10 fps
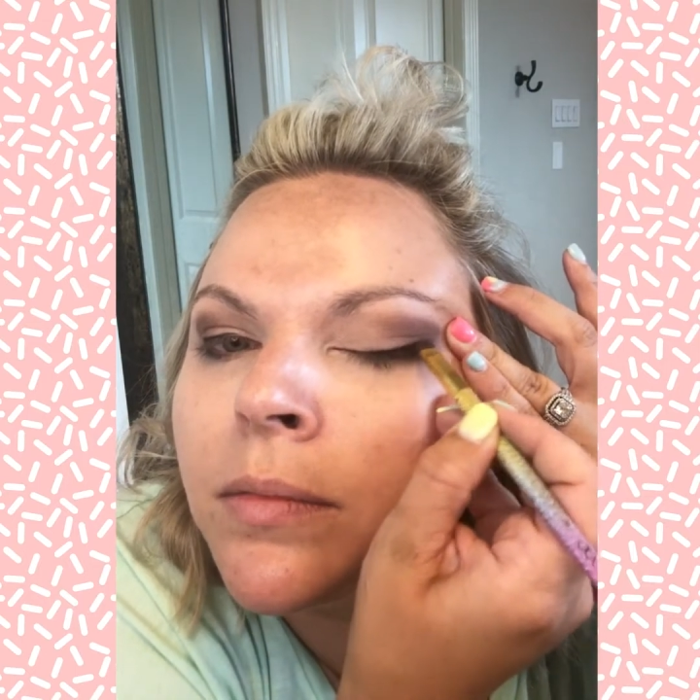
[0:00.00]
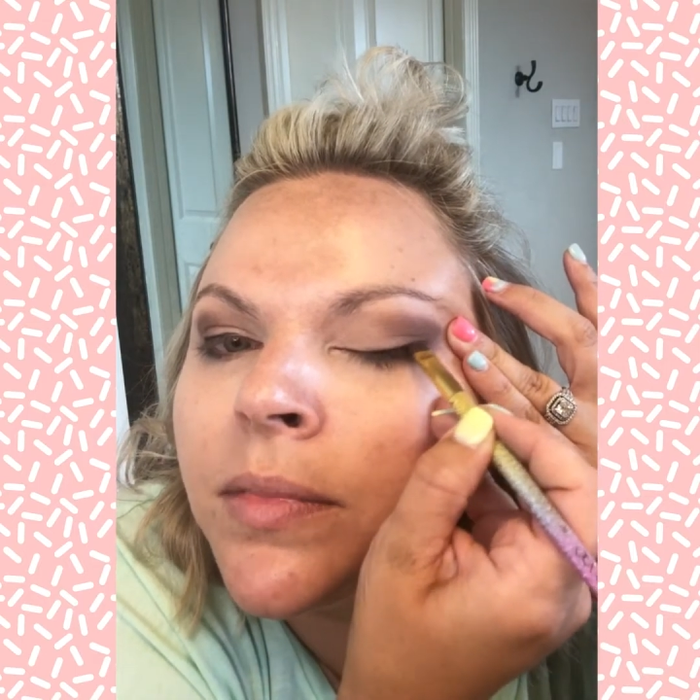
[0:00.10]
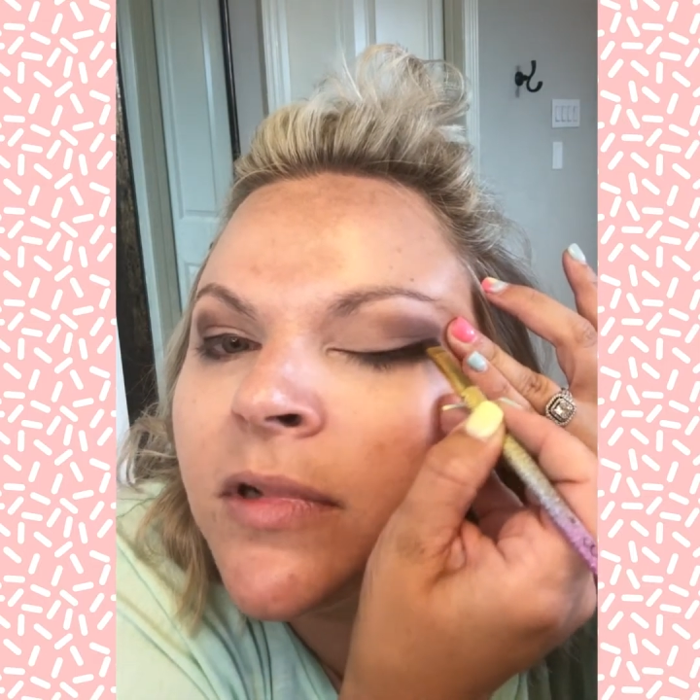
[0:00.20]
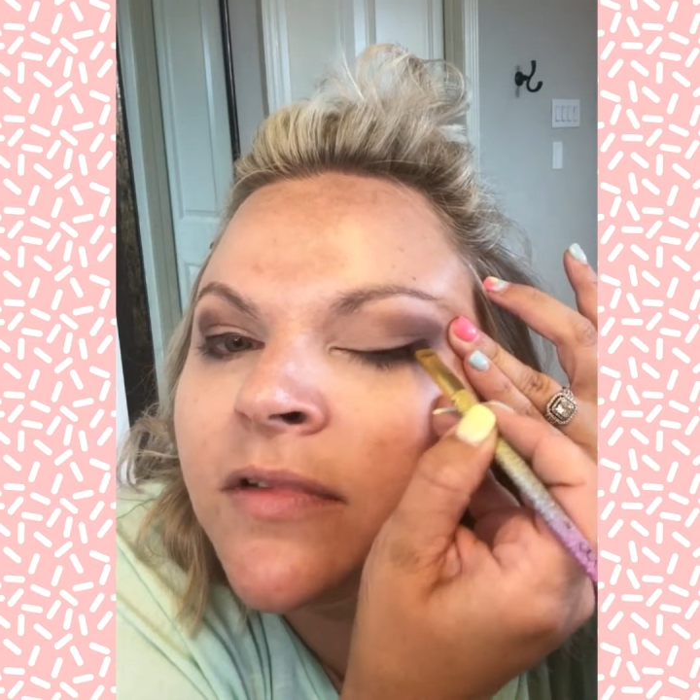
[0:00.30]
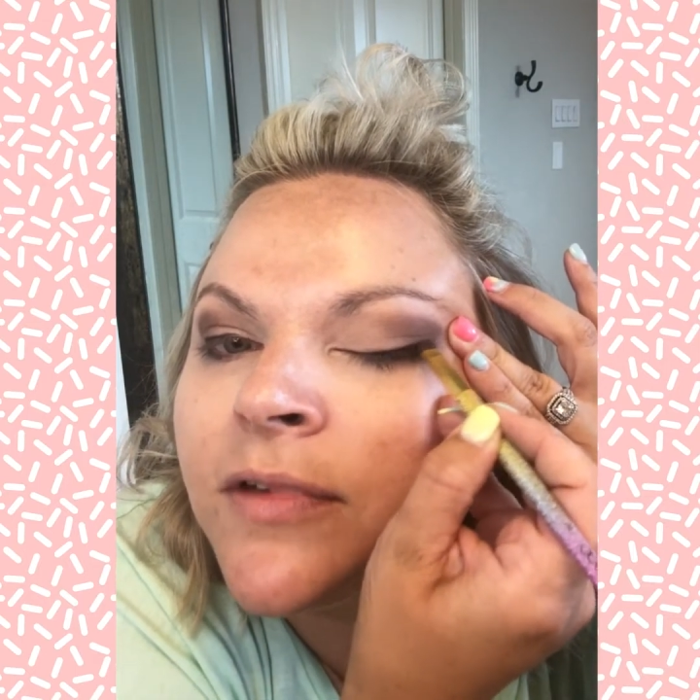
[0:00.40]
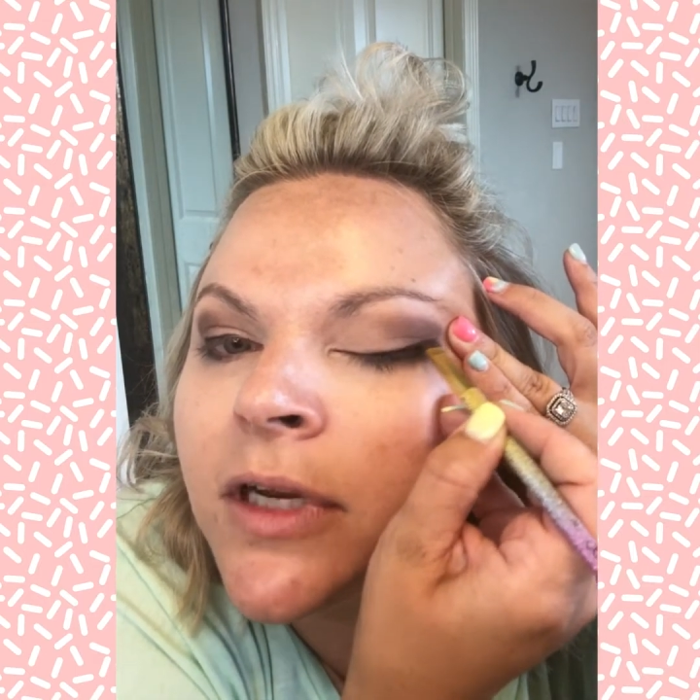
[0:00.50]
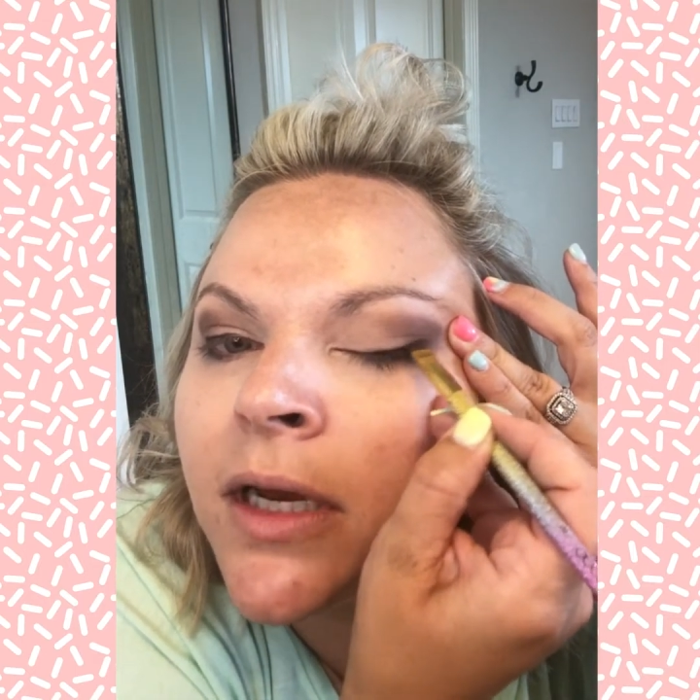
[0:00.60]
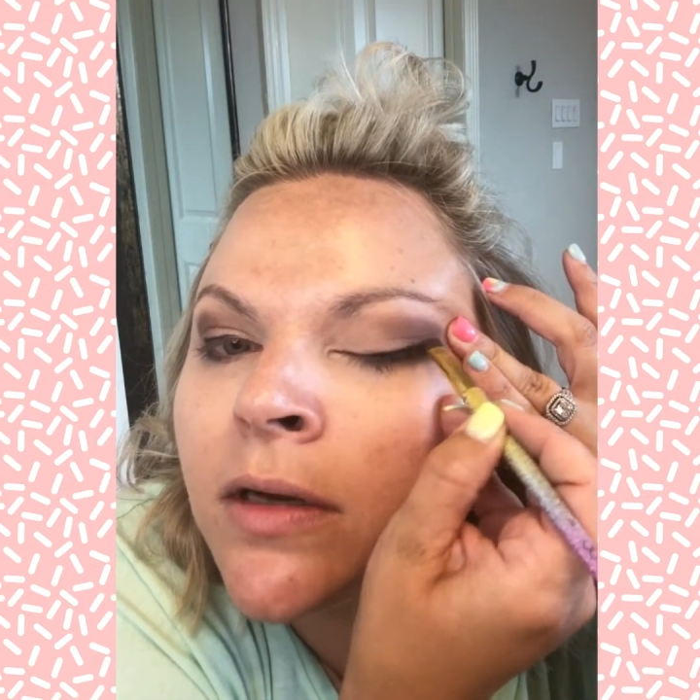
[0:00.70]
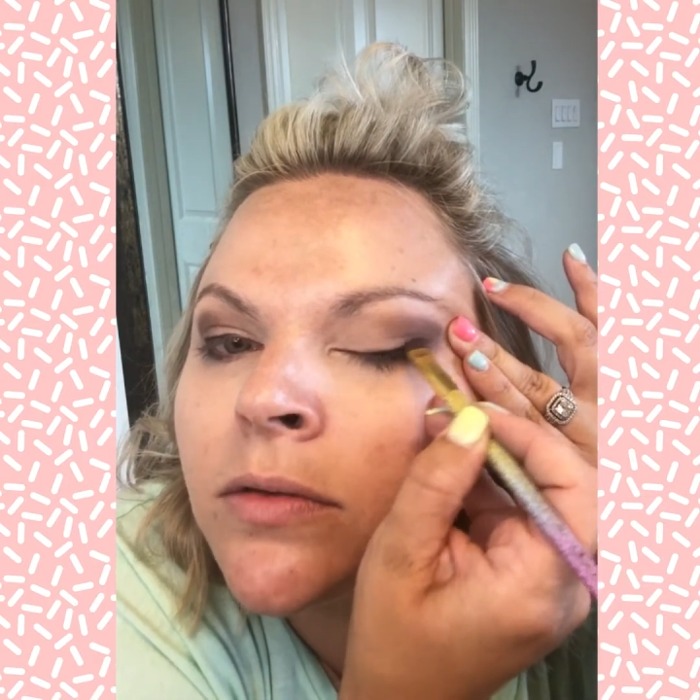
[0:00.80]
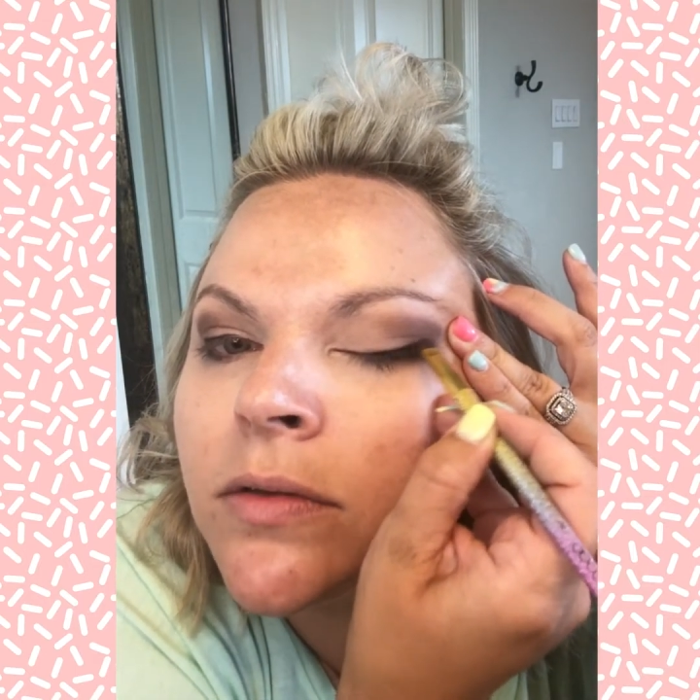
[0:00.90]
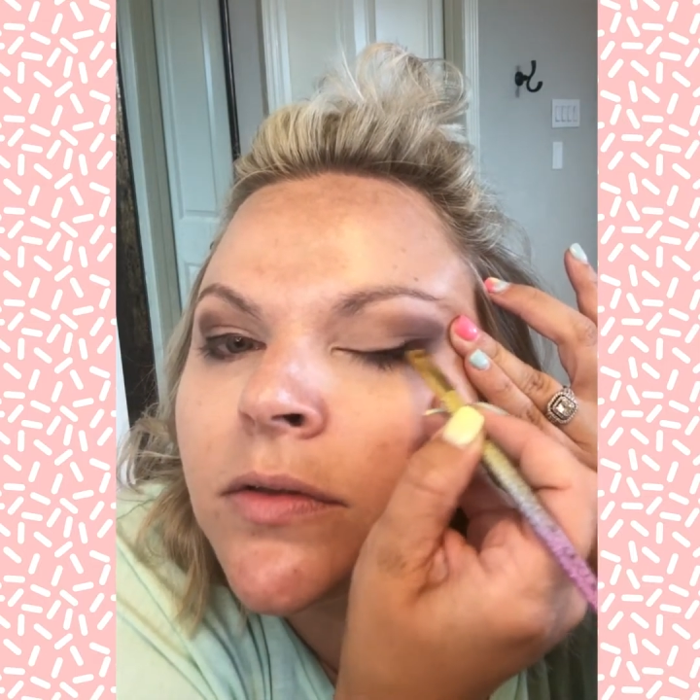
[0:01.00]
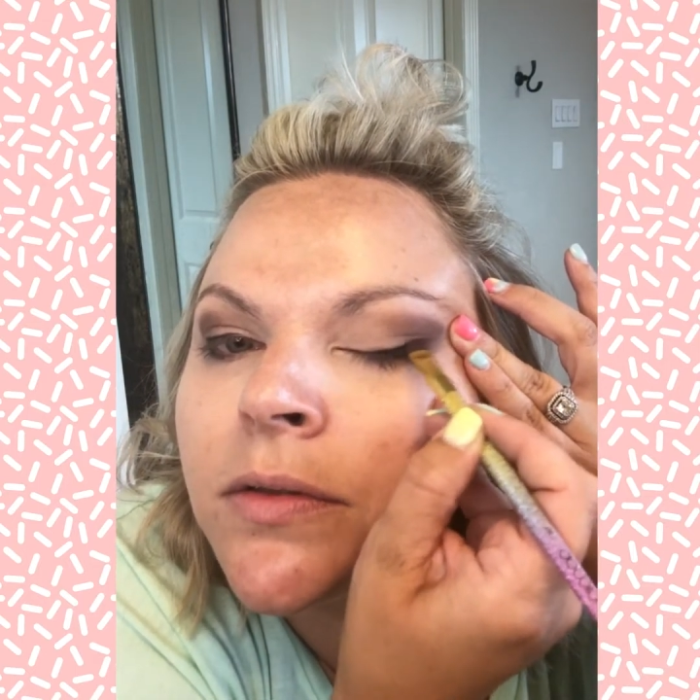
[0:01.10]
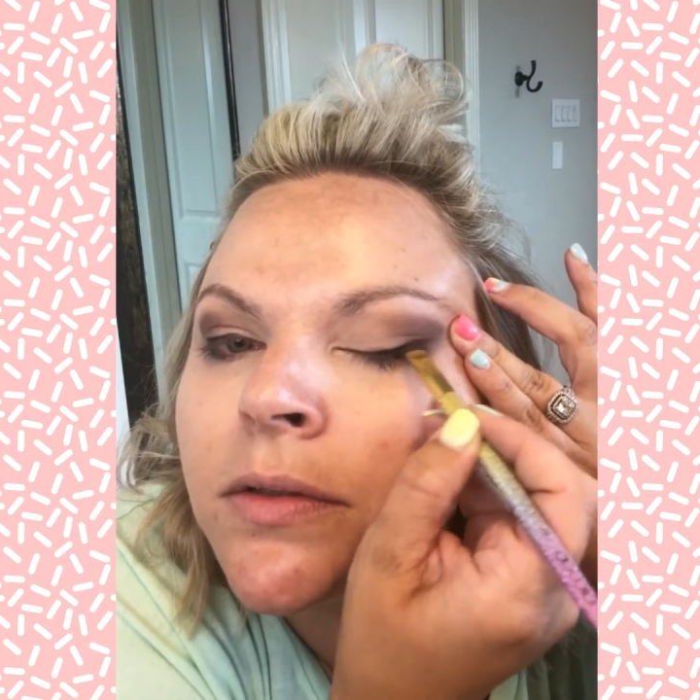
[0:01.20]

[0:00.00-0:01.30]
buff it out so